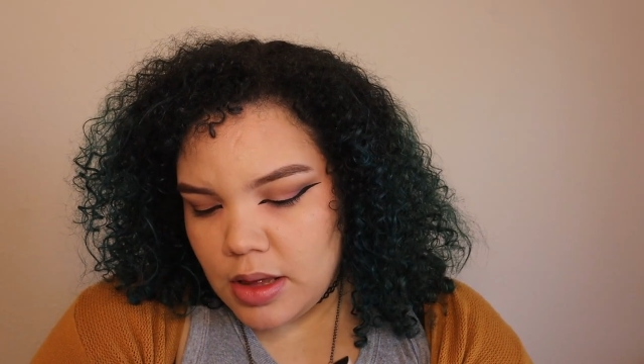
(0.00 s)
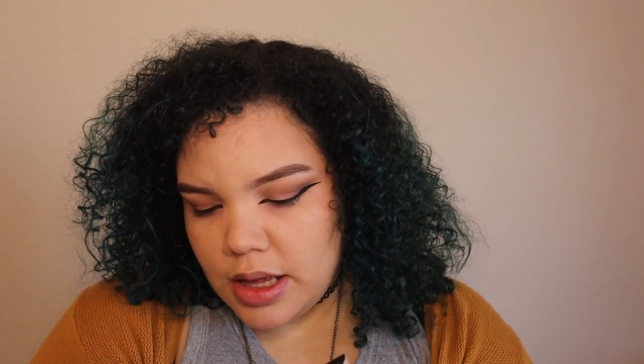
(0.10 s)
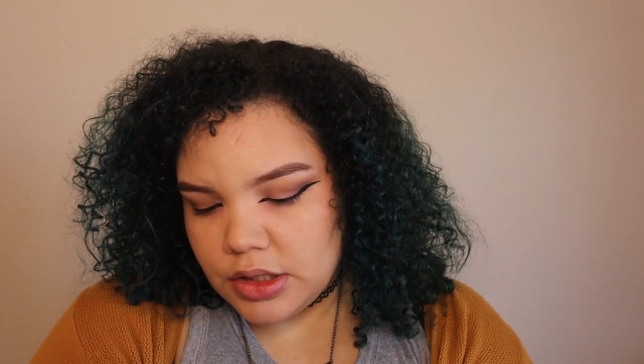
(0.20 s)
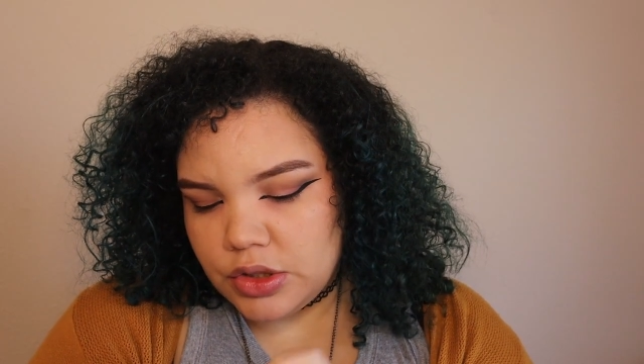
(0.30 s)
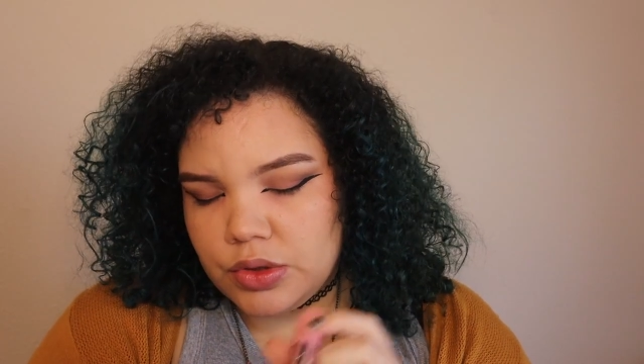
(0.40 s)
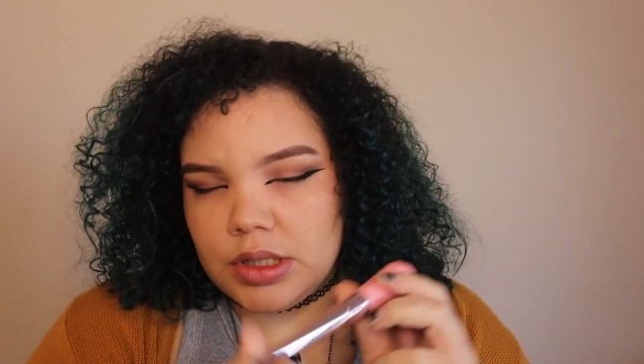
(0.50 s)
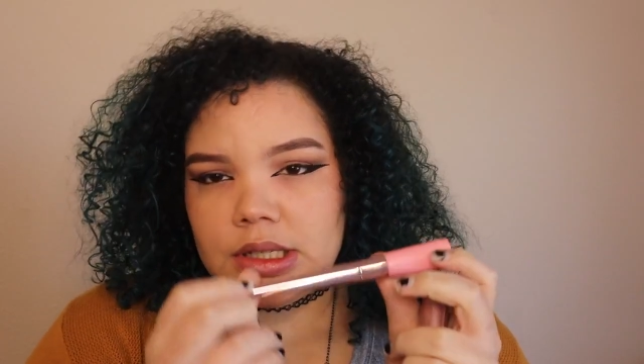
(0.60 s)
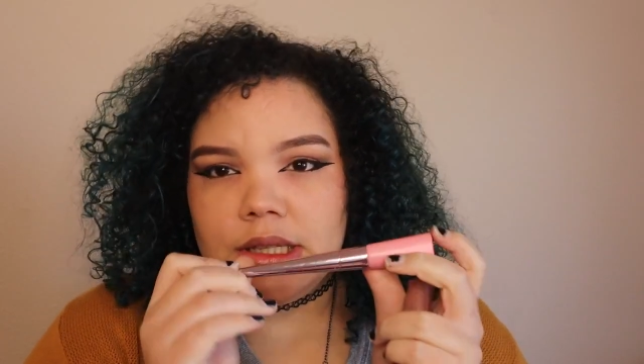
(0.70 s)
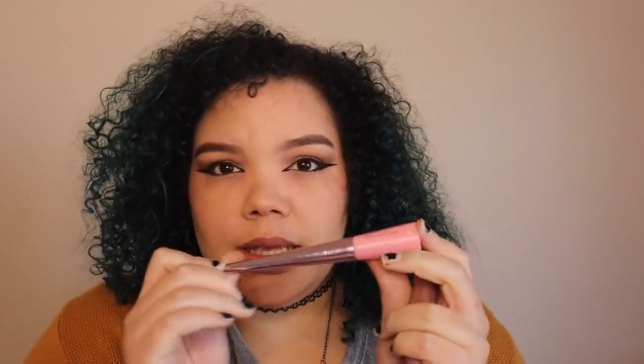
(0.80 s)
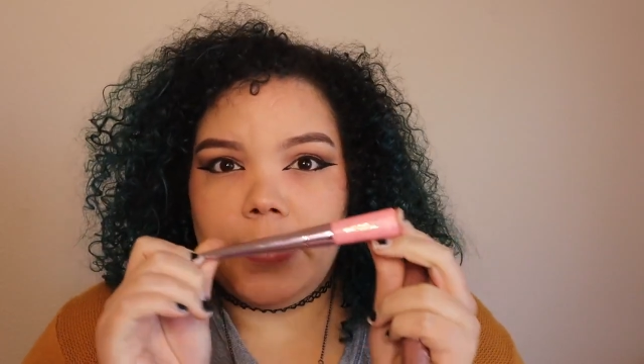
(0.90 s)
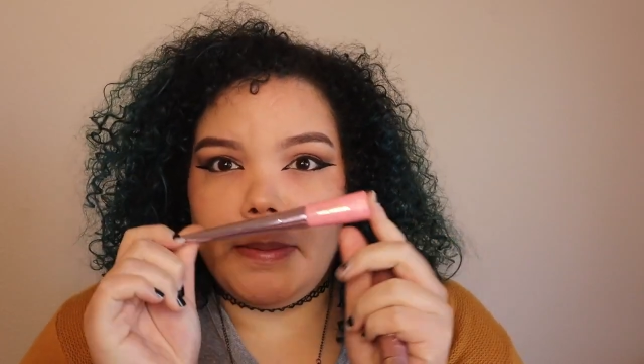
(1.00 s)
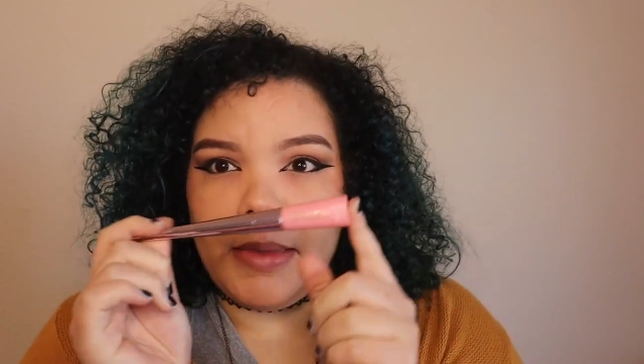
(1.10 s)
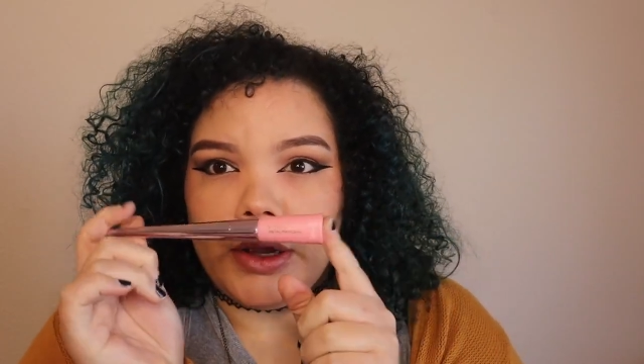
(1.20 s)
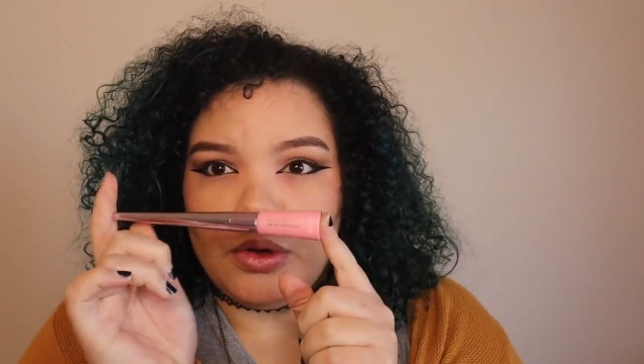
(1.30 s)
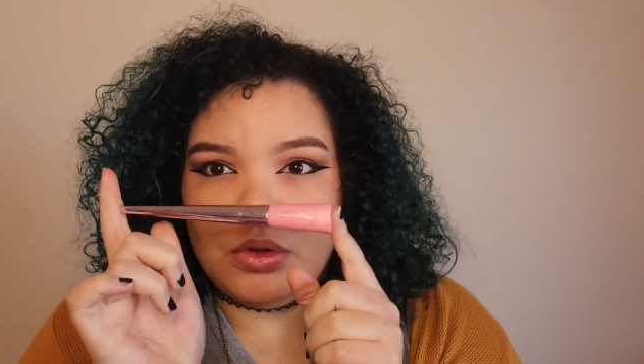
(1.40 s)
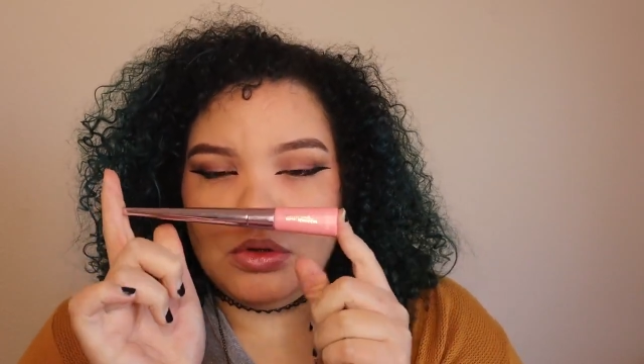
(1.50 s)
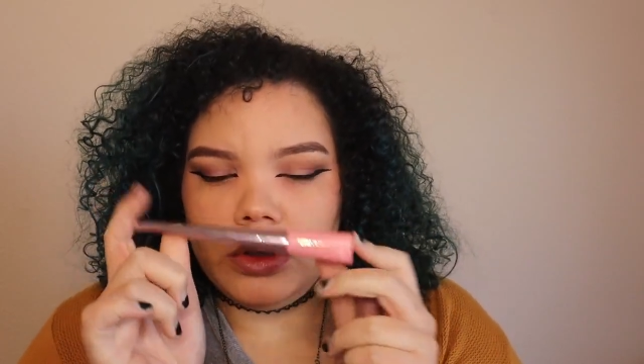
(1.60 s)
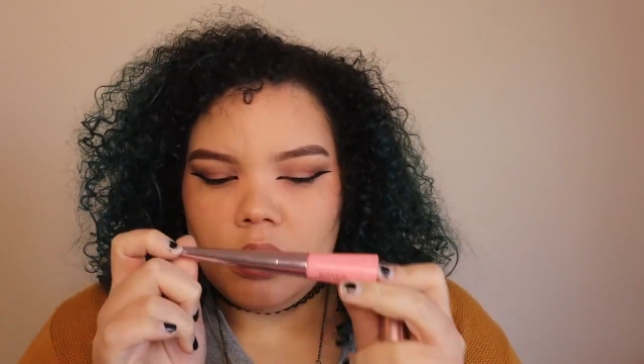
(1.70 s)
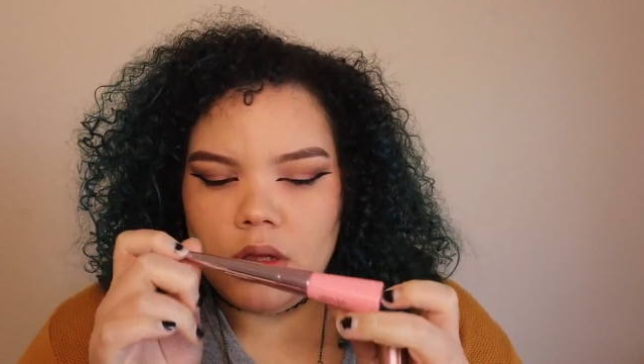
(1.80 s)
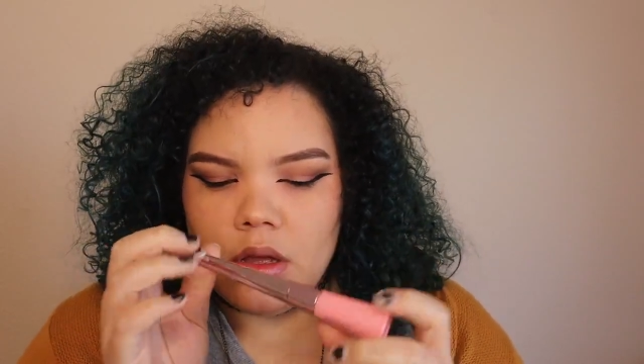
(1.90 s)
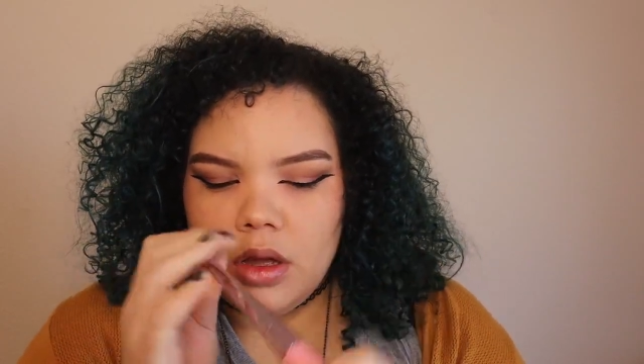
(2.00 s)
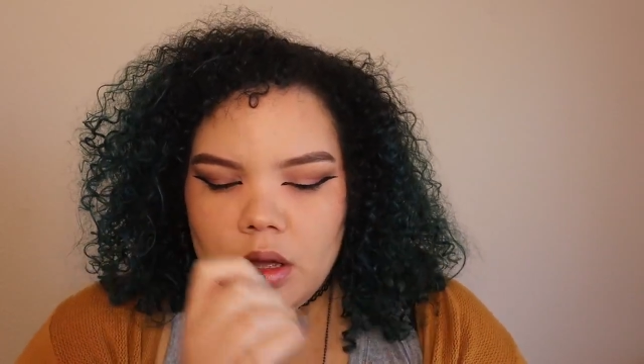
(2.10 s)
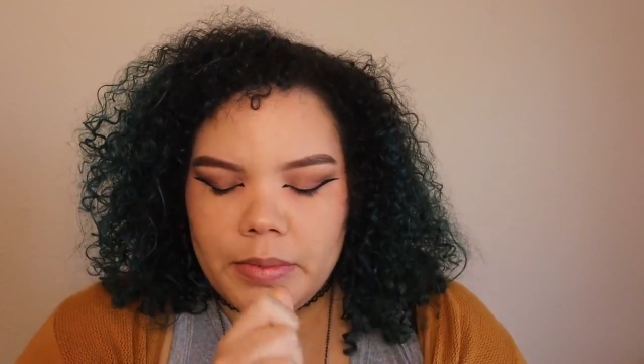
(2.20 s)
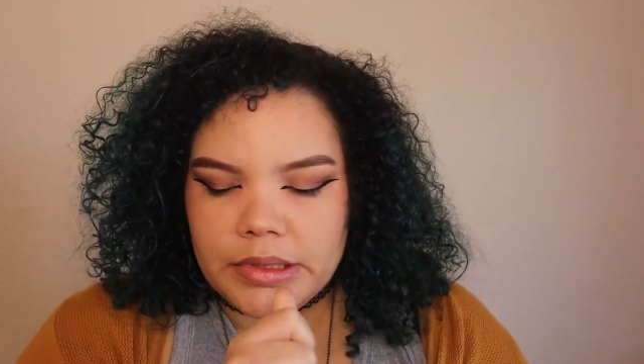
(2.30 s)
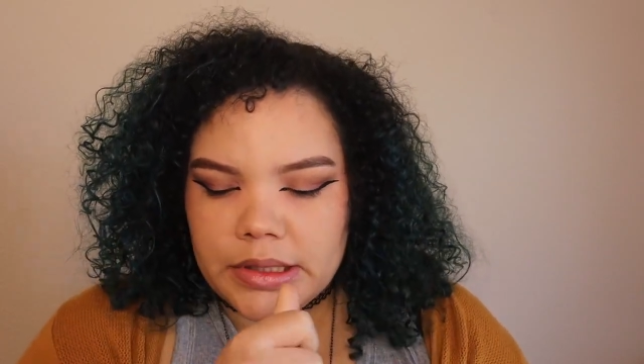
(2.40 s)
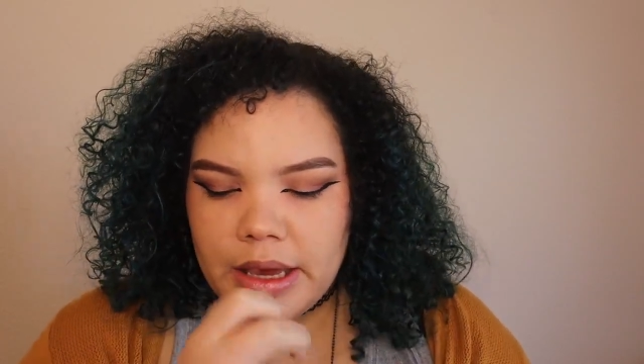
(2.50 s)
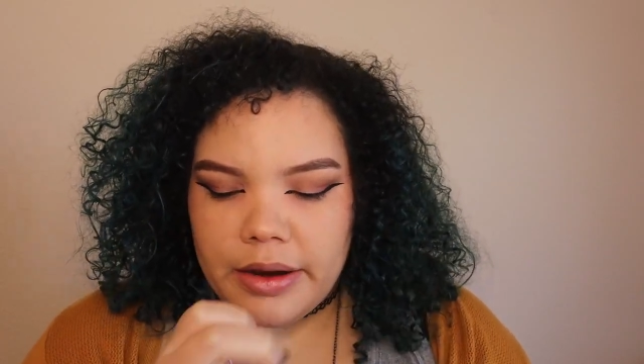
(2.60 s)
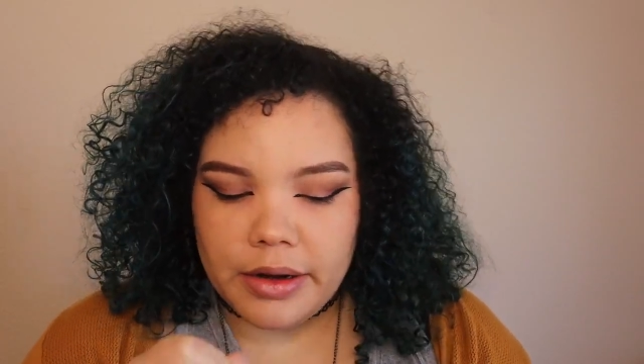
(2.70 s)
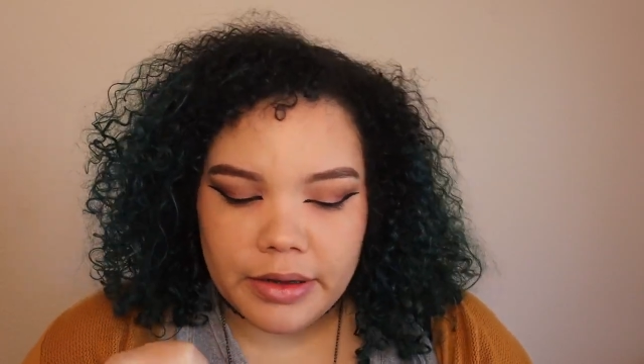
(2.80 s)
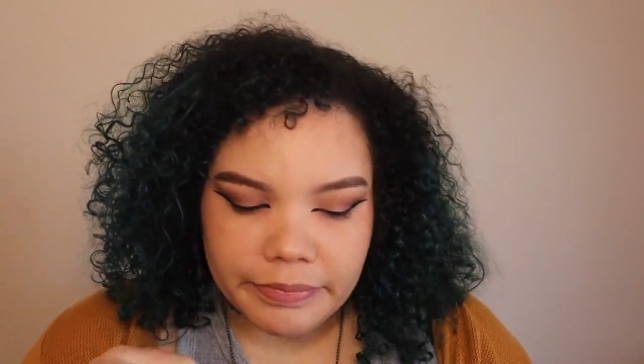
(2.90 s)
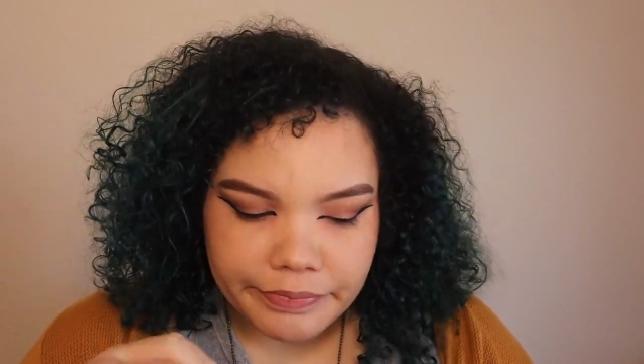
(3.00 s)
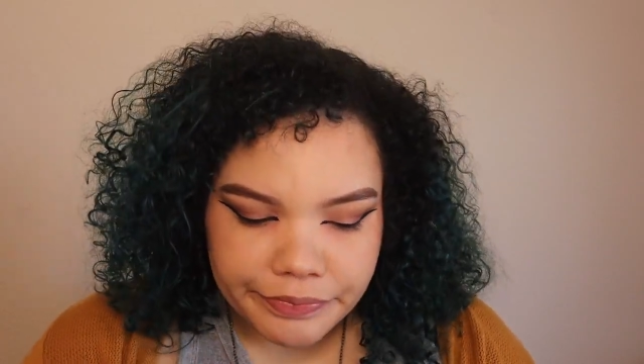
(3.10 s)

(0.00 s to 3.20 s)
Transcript: Extra Slim Metal mascara.